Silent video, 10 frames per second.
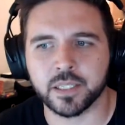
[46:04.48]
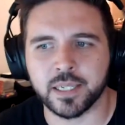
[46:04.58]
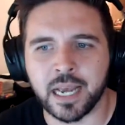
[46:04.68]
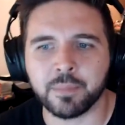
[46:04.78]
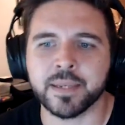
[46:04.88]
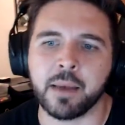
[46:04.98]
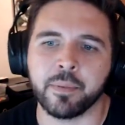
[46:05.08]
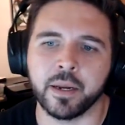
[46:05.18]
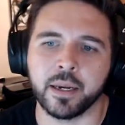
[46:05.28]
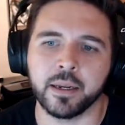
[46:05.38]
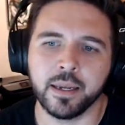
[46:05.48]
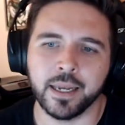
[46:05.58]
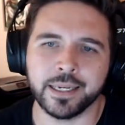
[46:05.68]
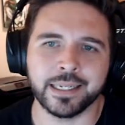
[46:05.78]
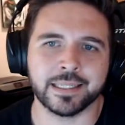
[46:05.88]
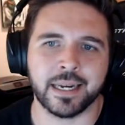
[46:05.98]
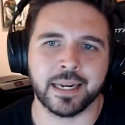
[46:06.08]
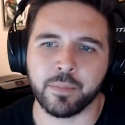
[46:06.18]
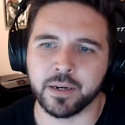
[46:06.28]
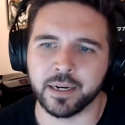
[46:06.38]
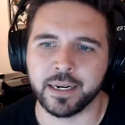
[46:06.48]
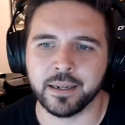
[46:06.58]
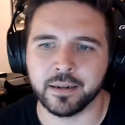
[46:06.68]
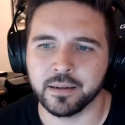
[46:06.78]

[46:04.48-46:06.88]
stops happening and doesn't happen again?